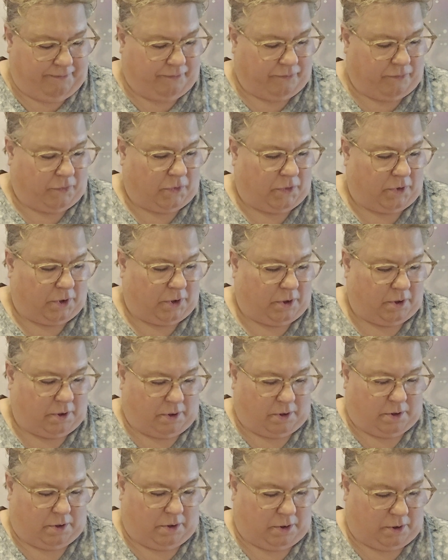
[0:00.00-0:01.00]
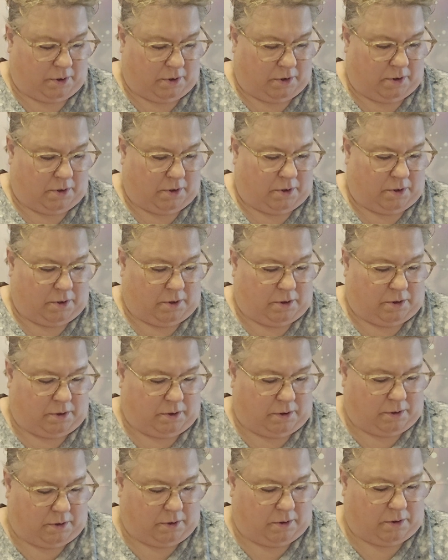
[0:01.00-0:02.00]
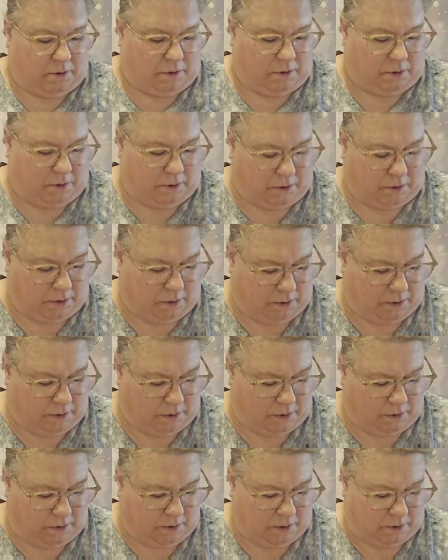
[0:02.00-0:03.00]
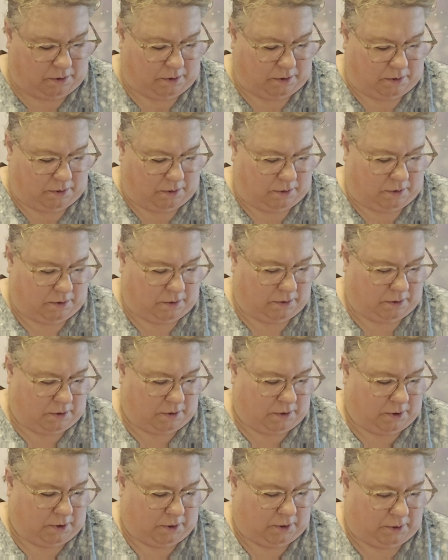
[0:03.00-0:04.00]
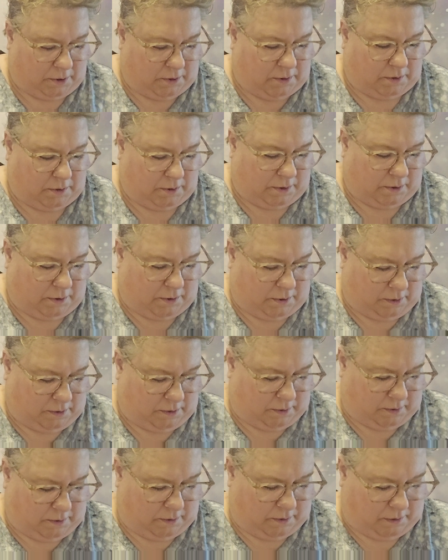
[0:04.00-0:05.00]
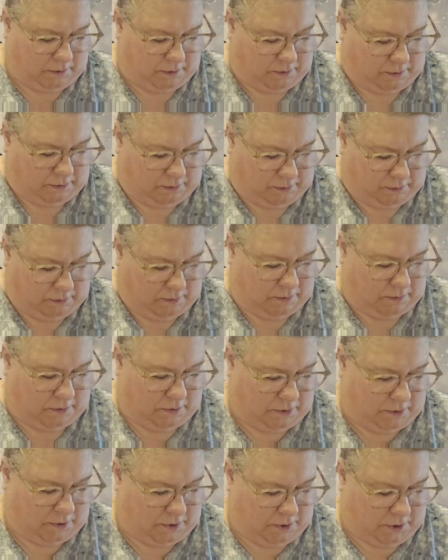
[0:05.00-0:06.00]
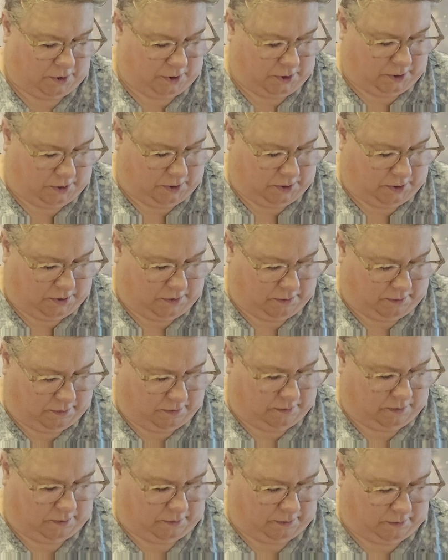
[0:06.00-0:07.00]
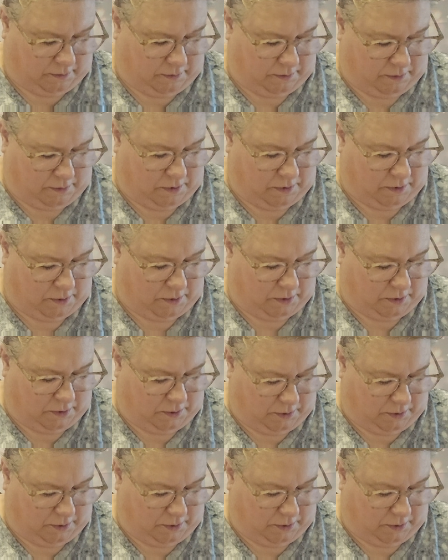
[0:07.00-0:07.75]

(silence)